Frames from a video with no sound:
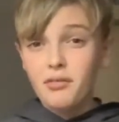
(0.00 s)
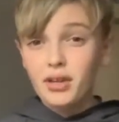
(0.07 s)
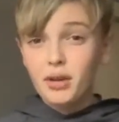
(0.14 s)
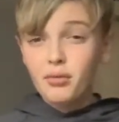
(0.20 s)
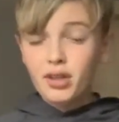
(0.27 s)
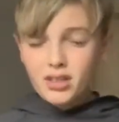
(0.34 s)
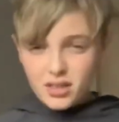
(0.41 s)
I
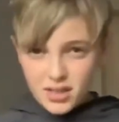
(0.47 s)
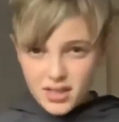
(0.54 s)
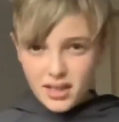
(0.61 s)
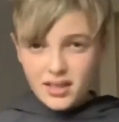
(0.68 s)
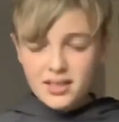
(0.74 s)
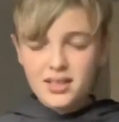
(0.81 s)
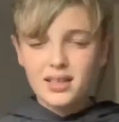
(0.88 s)
want to
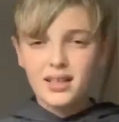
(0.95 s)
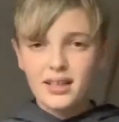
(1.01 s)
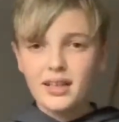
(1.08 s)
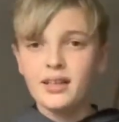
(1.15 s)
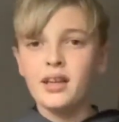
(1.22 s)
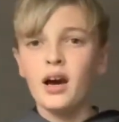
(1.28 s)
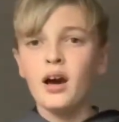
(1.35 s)
see
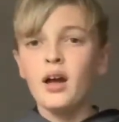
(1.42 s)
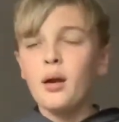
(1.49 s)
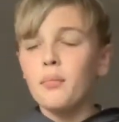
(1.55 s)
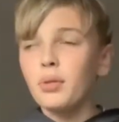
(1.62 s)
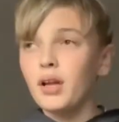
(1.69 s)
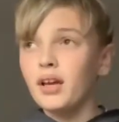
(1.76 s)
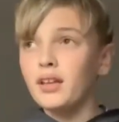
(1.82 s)
Celina
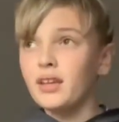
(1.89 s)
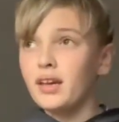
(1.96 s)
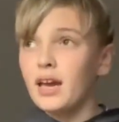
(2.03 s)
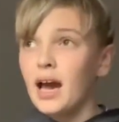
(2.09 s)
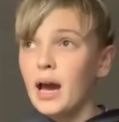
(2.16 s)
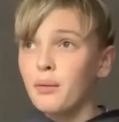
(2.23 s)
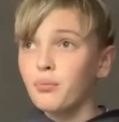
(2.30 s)
playing the
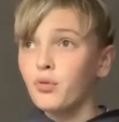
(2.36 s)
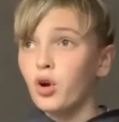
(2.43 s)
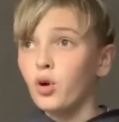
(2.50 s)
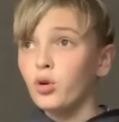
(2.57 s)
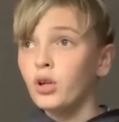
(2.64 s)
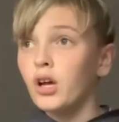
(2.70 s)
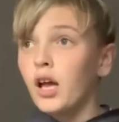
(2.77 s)
cam
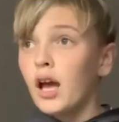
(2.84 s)
role.